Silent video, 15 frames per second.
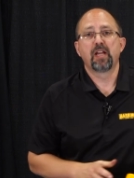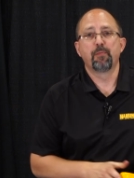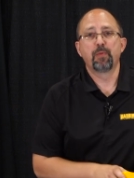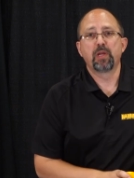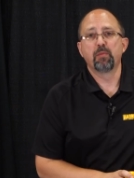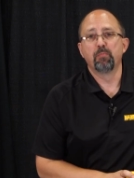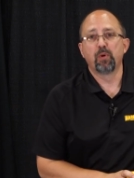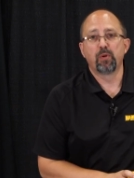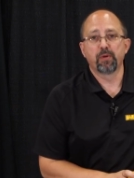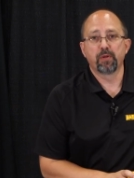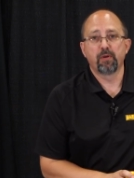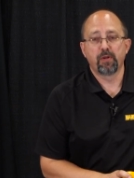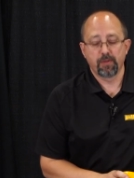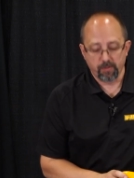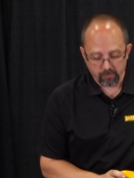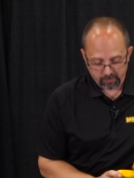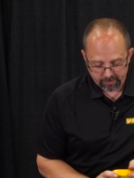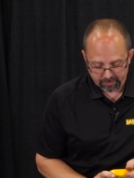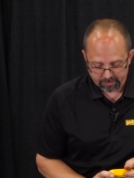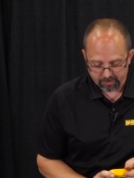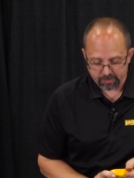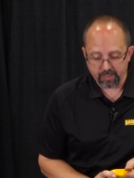and we can bolt it on the
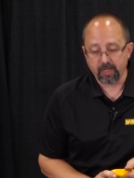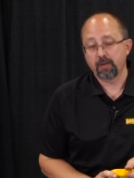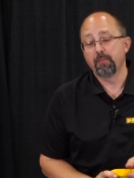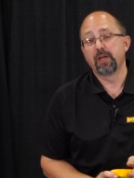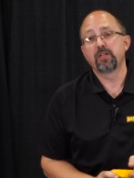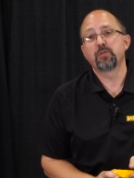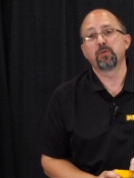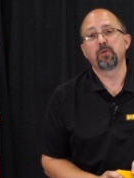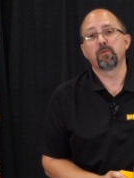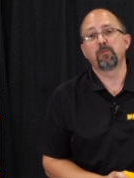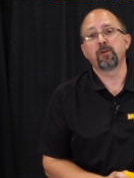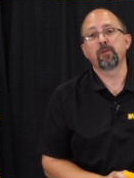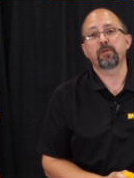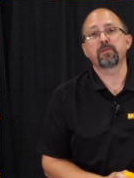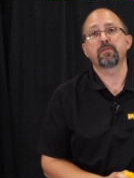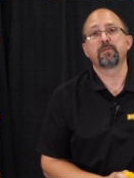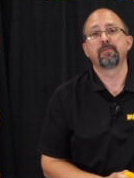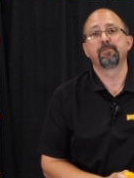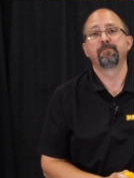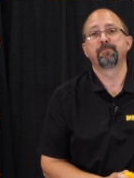hoist and check and make sure it works.